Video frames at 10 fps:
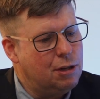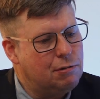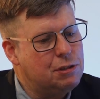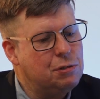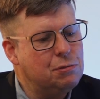
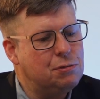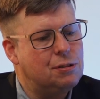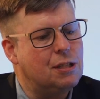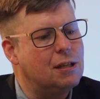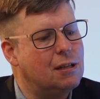reduce
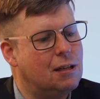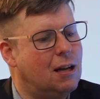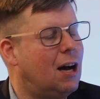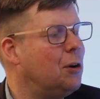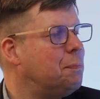the
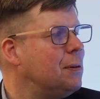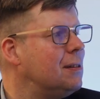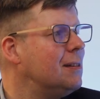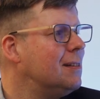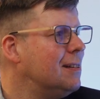
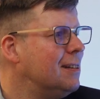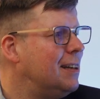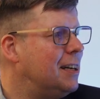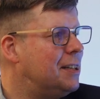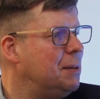output
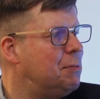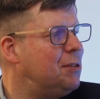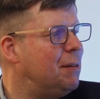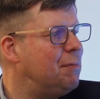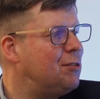and keep the
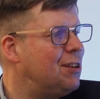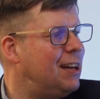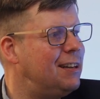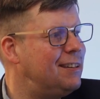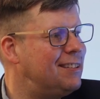temperature
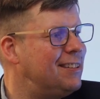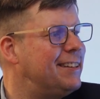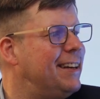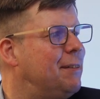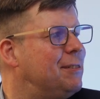at a
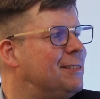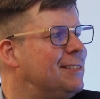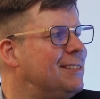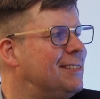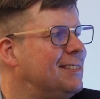certain level.
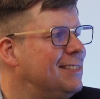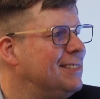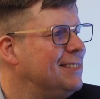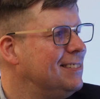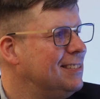
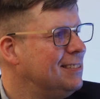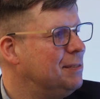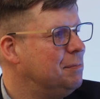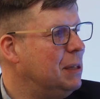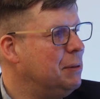
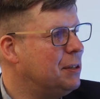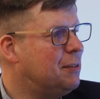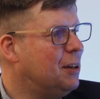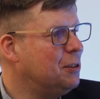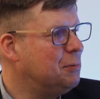Maybe the
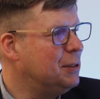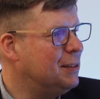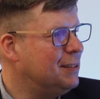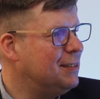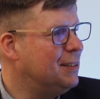crowd
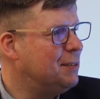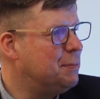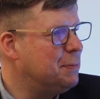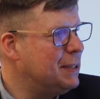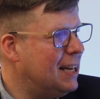is
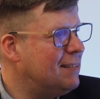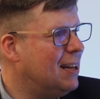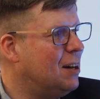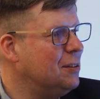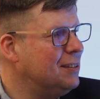a bit less
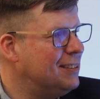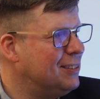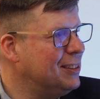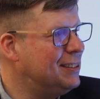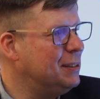loud,
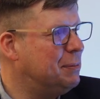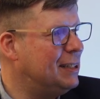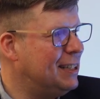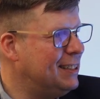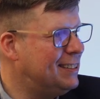noisy, but
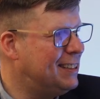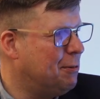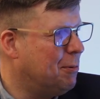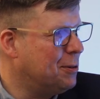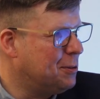at least they
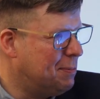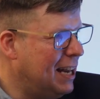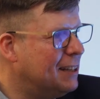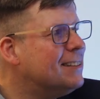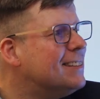won't complain.